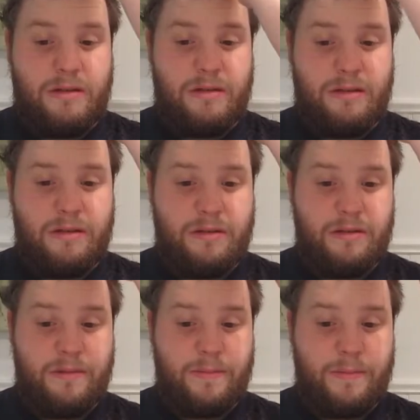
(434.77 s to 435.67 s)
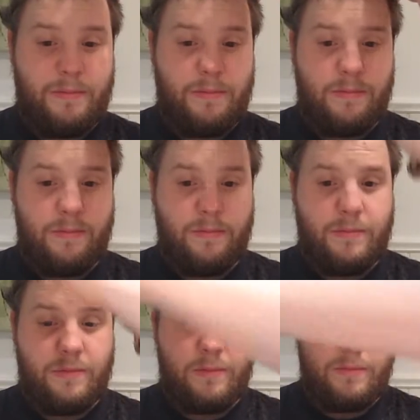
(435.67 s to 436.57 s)

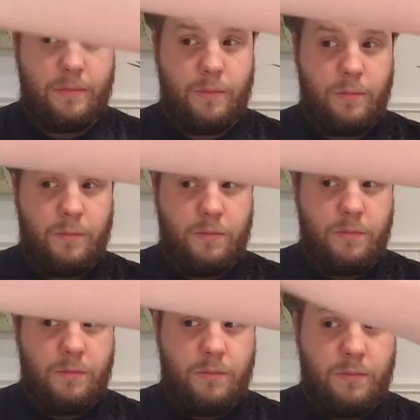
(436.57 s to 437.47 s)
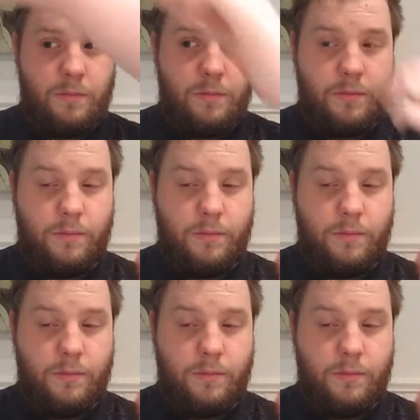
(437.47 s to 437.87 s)
No one is speaking in this clip.